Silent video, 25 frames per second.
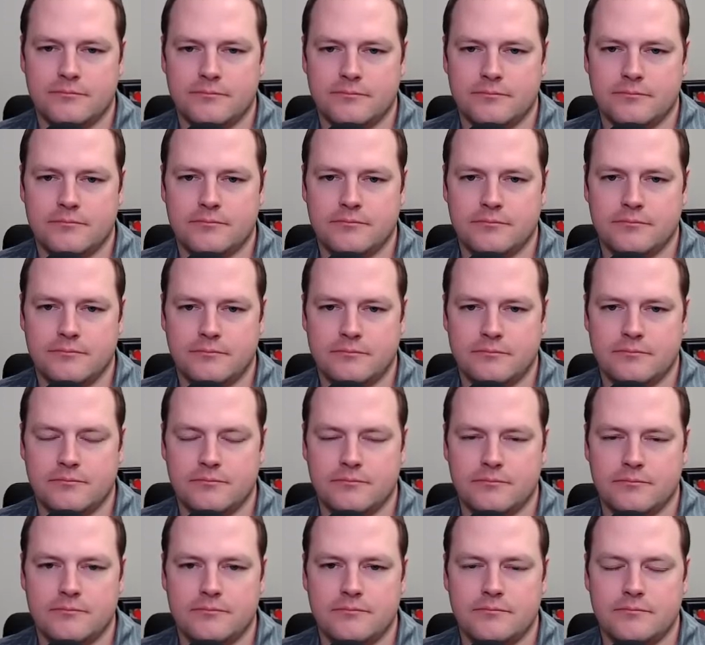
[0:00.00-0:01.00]

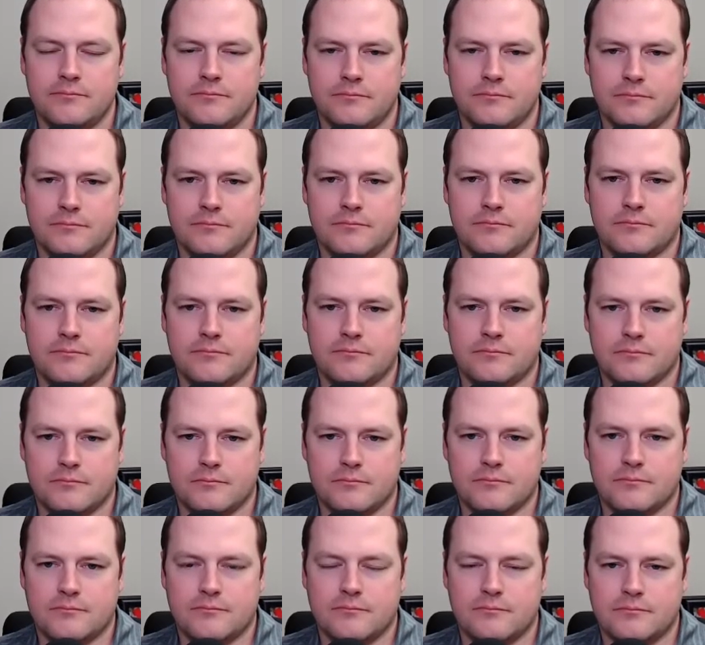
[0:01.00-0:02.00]

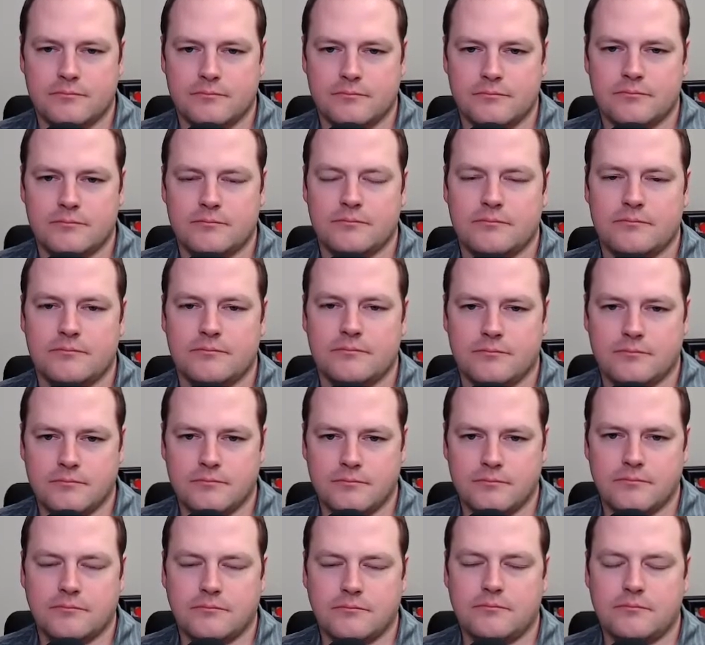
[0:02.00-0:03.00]

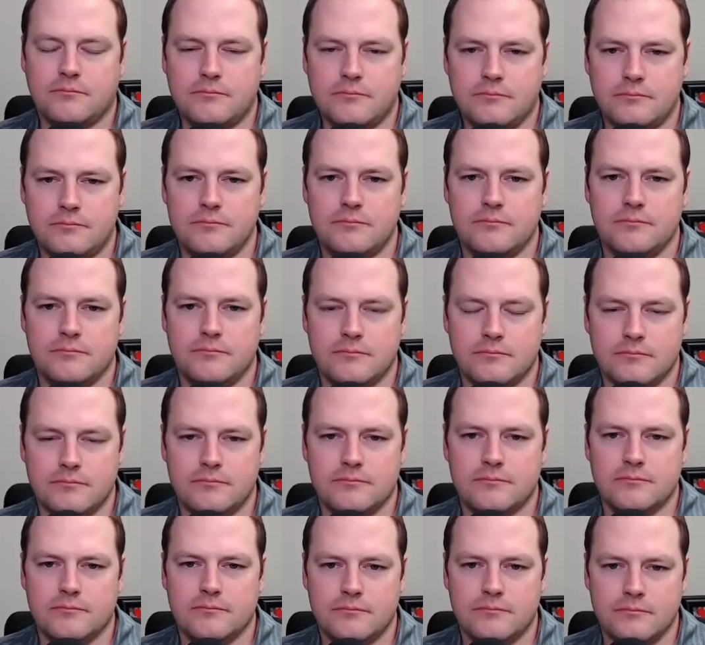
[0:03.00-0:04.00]

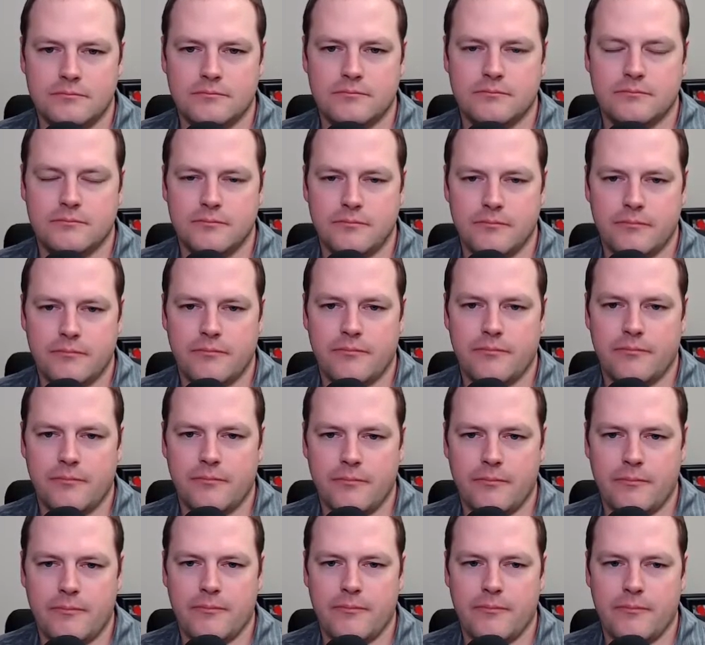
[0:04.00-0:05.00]

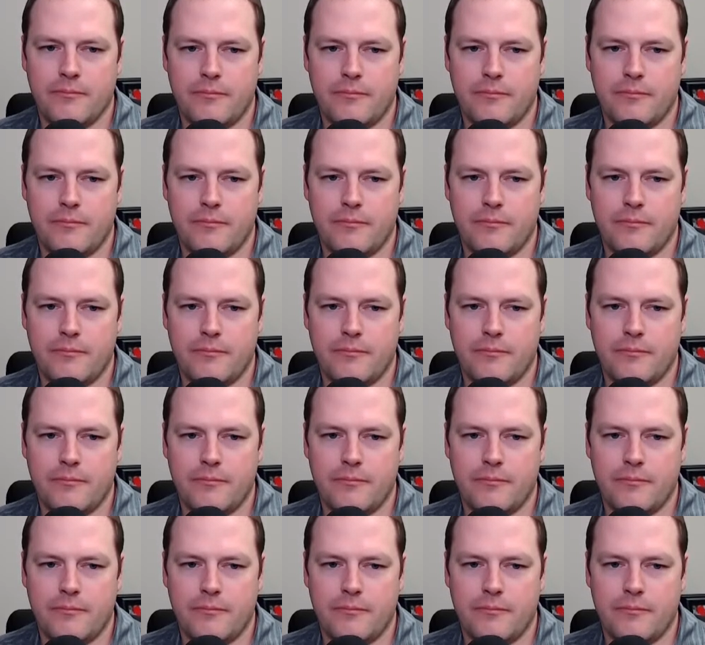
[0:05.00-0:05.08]
(silent)